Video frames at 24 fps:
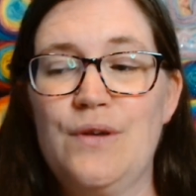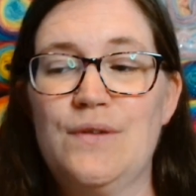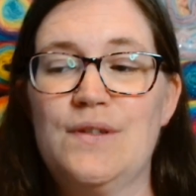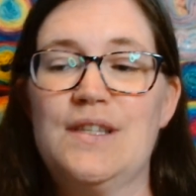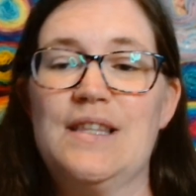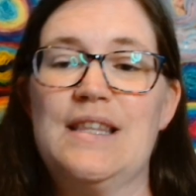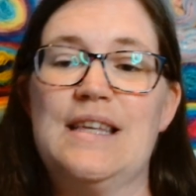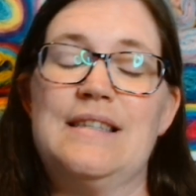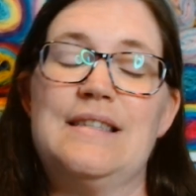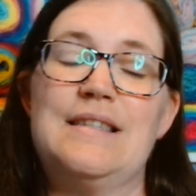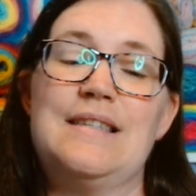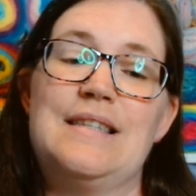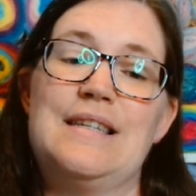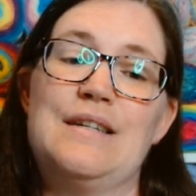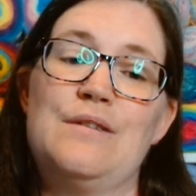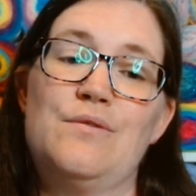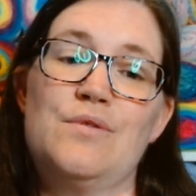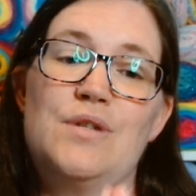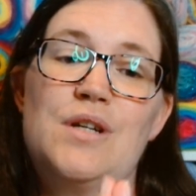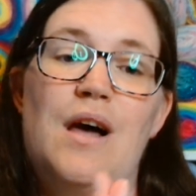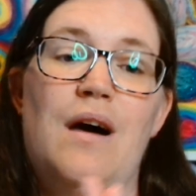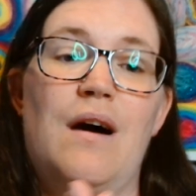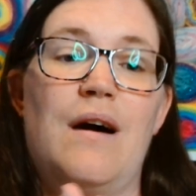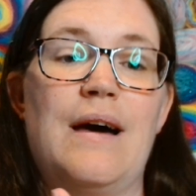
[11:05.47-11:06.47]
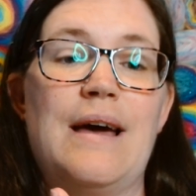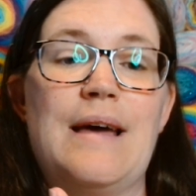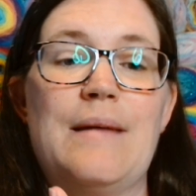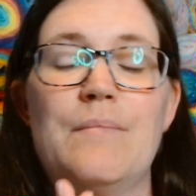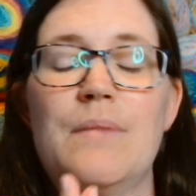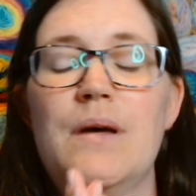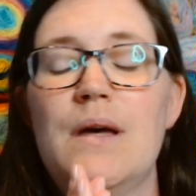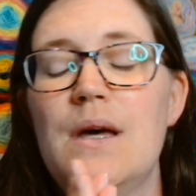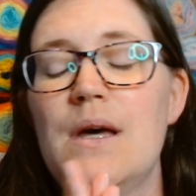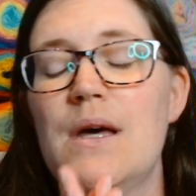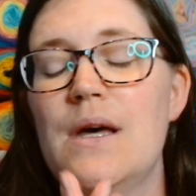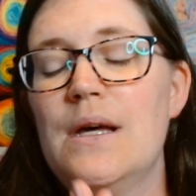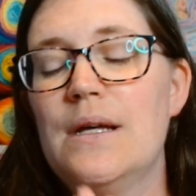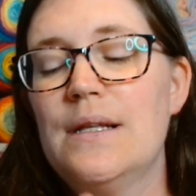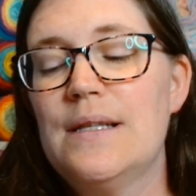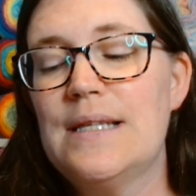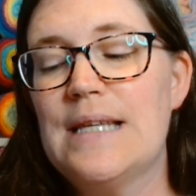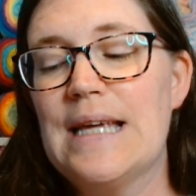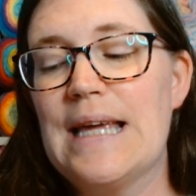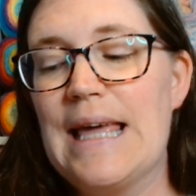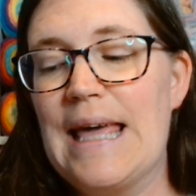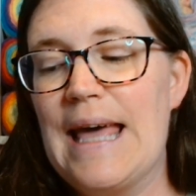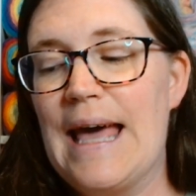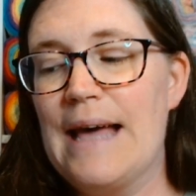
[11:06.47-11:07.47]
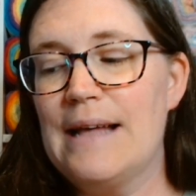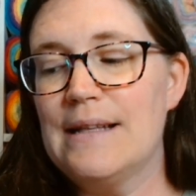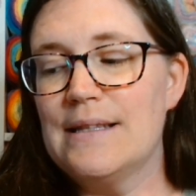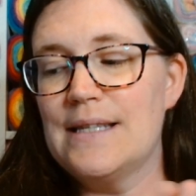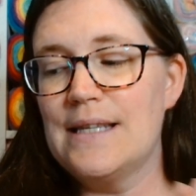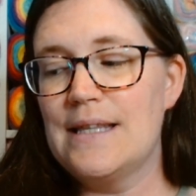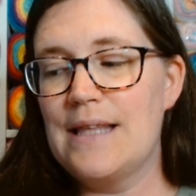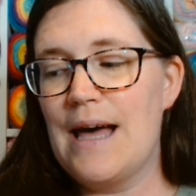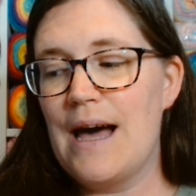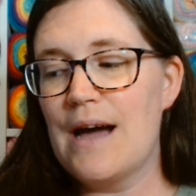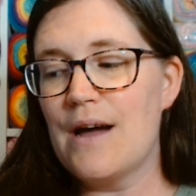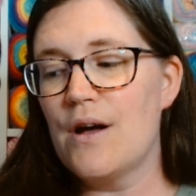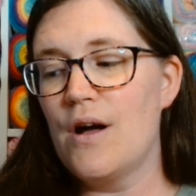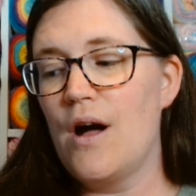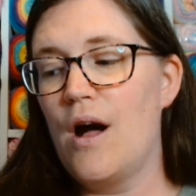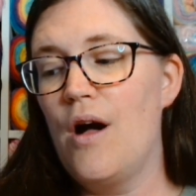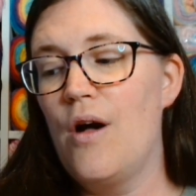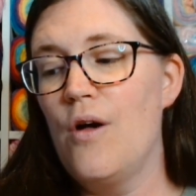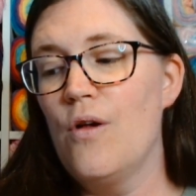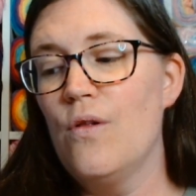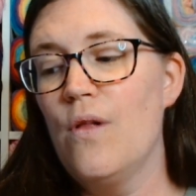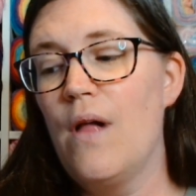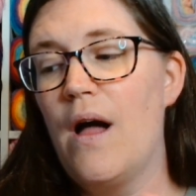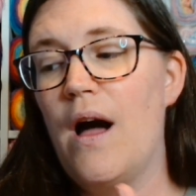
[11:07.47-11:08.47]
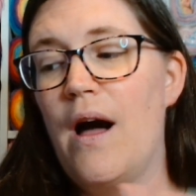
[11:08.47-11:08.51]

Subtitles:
so there's still time to get to that goal.